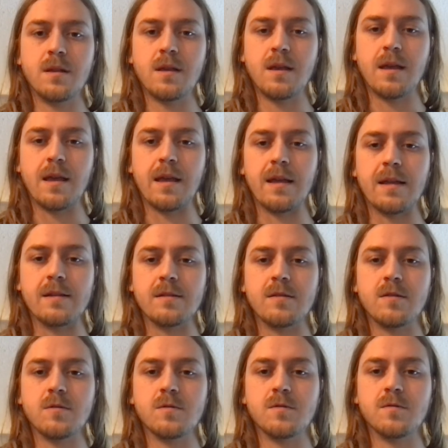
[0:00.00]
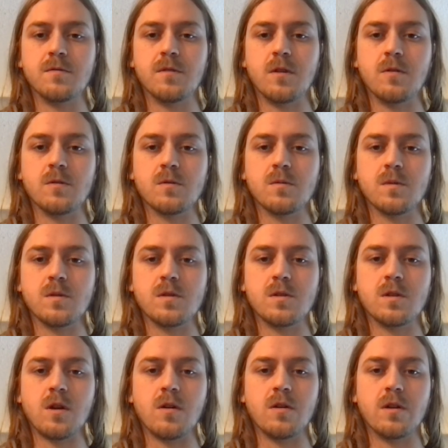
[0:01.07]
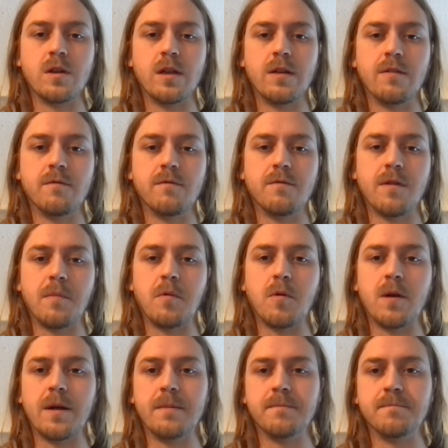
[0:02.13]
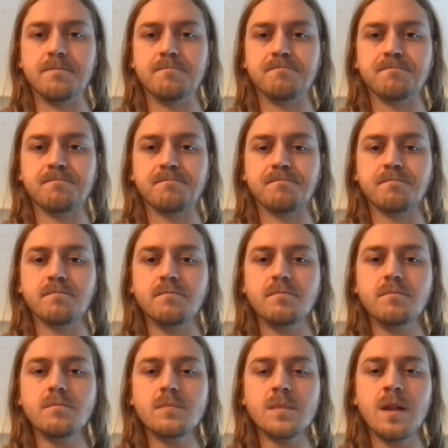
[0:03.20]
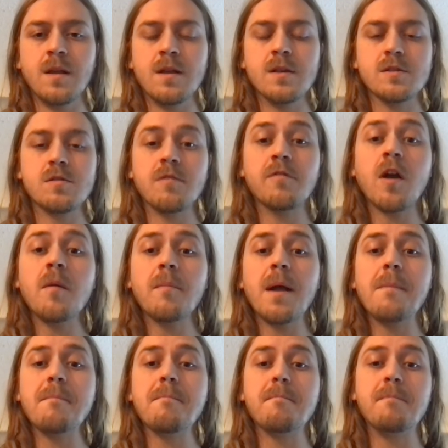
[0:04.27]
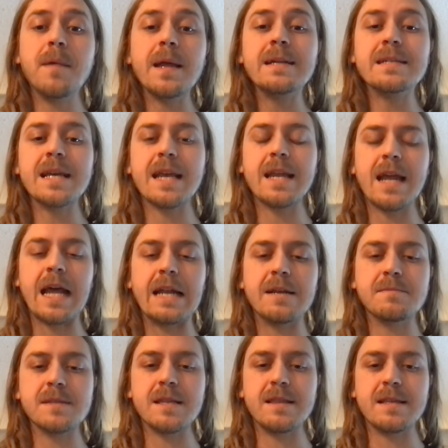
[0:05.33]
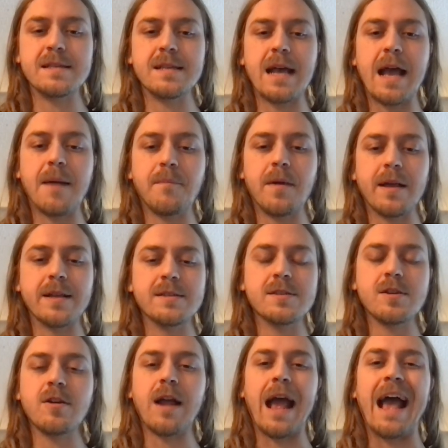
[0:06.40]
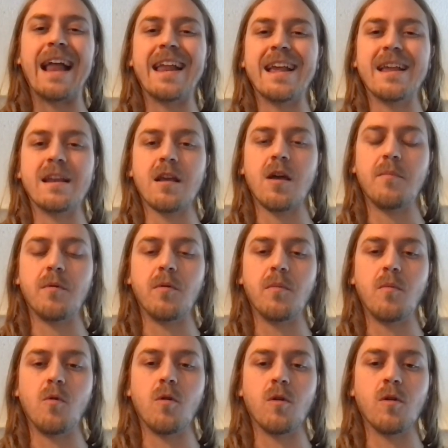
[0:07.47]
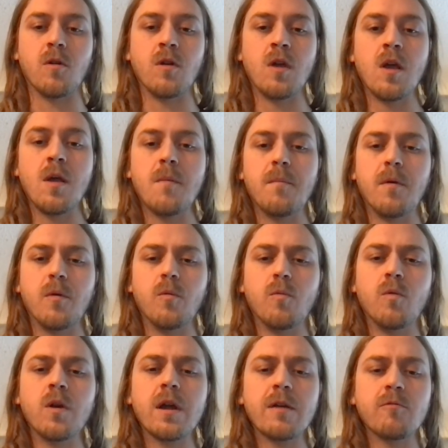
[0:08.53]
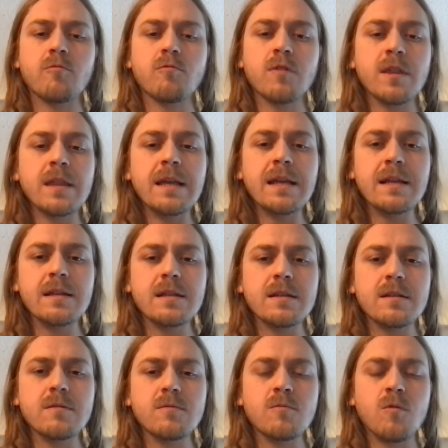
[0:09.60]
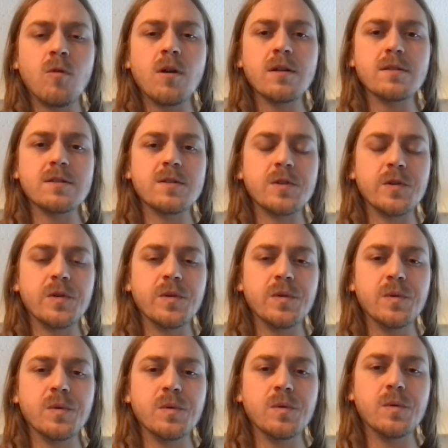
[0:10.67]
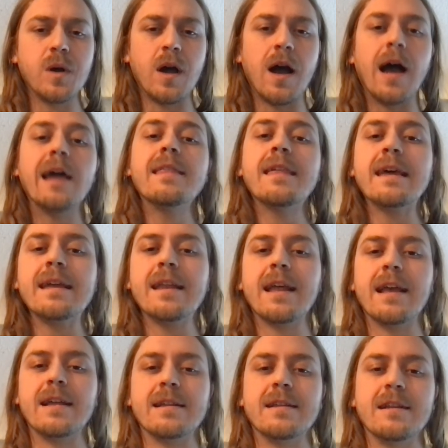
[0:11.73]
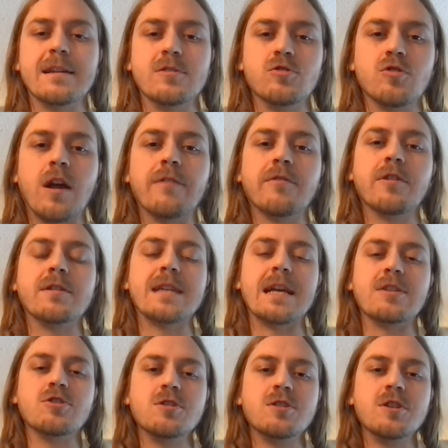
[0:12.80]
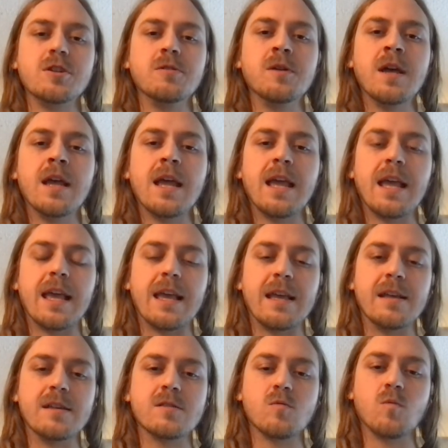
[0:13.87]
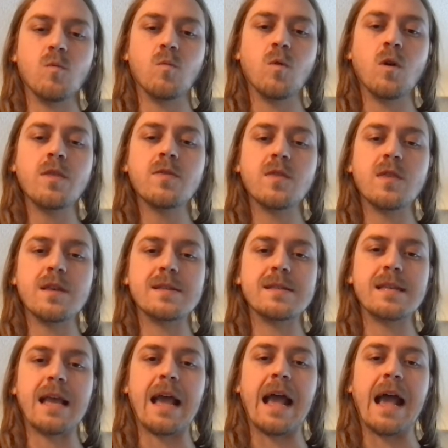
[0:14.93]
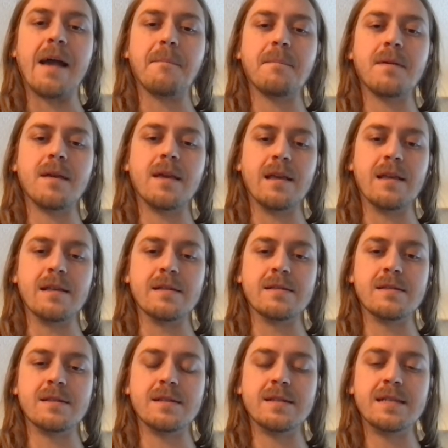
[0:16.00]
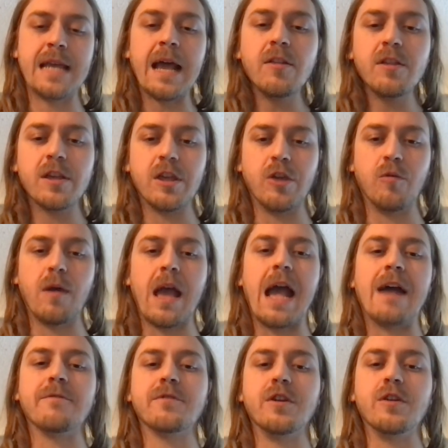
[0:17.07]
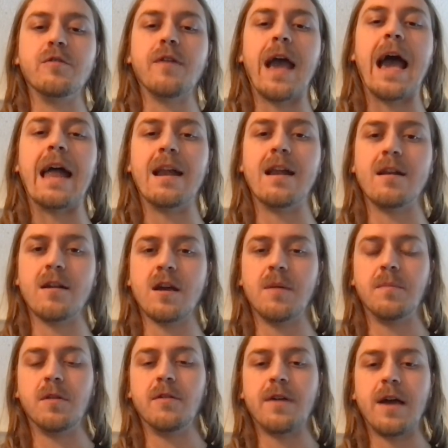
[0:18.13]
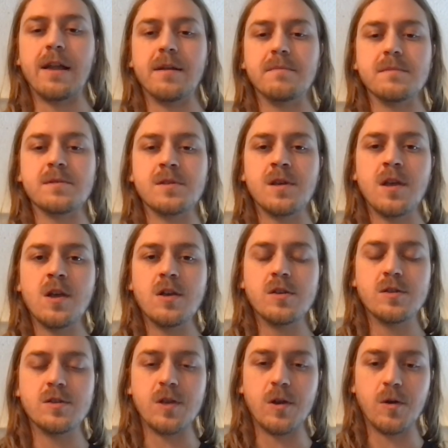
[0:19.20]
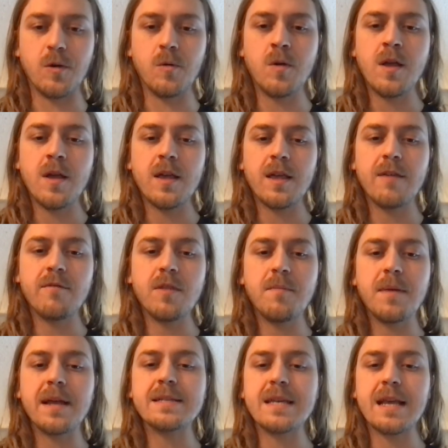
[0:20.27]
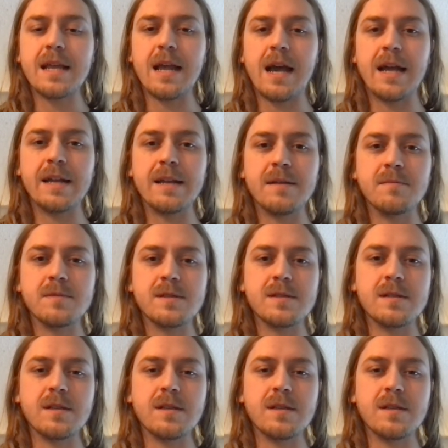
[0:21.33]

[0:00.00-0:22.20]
And those flows will start in February. So I've got my big ticket items in this app. I can start adding in a couple more, but what I really want to highlight and drive your attention to is what this app is telling you after you've added a couple of items. So given the big ticket items,